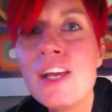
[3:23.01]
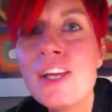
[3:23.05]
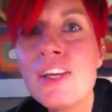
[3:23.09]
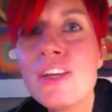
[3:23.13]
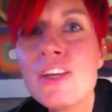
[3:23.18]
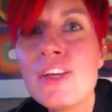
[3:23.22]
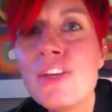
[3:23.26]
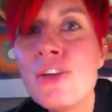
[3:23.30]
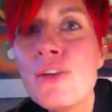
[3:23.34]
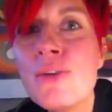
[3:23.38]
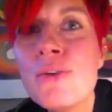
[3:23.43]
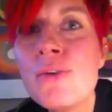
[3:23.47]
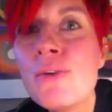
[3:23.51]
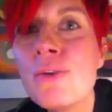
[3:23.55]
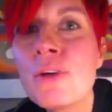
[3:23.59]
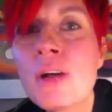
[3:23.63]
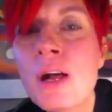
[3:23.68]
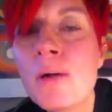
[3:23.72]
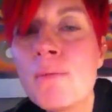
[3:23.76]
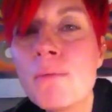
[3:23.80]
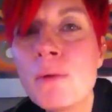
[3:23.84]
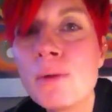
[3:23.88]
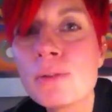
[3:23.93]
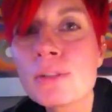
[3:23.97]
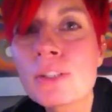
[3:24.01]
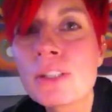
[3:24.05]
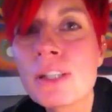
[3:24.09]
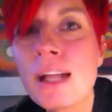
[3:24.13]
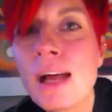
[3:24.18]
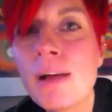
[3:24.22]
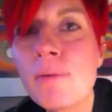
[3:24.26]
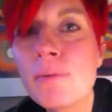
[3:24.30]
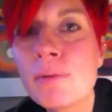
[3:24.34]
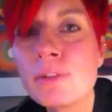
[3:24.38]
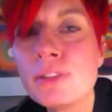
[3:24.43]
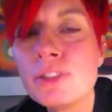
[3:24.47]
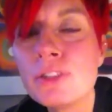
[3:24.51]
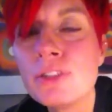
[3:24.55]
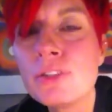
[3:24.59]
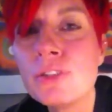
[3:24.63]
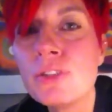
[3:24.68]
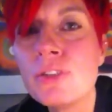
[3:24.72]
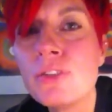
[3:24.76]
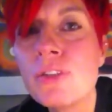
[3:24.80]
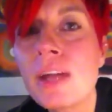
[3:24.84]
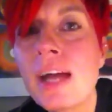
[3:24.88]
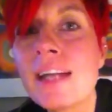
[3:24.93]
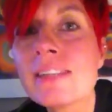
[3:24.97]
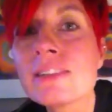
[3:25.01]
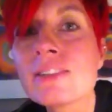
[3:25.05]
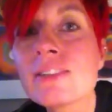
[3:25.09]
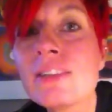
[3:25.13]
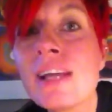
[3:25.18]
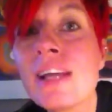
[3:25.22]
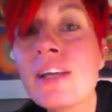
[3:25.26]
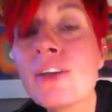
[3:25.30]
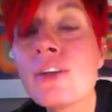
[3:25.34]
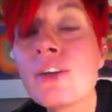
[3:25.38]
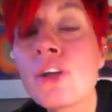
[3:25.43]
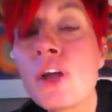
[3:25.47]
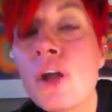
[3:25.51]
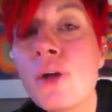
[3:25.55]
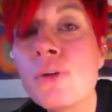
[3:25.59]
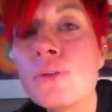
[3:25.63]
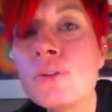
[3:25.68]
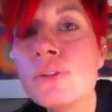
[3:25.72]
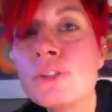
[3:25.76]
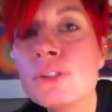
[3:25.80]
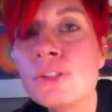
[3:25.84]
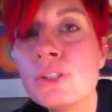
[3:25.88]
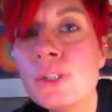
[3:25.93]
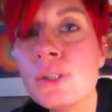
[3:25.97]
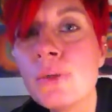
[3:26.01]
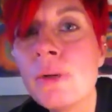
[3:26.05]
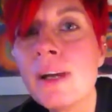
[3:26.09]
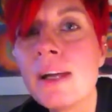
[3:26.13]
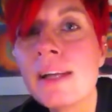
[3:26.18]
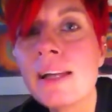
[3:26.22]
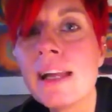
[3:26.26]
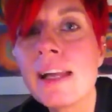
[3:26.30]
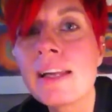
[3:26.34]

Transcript: You come most alive when you do that. So now you go and do it.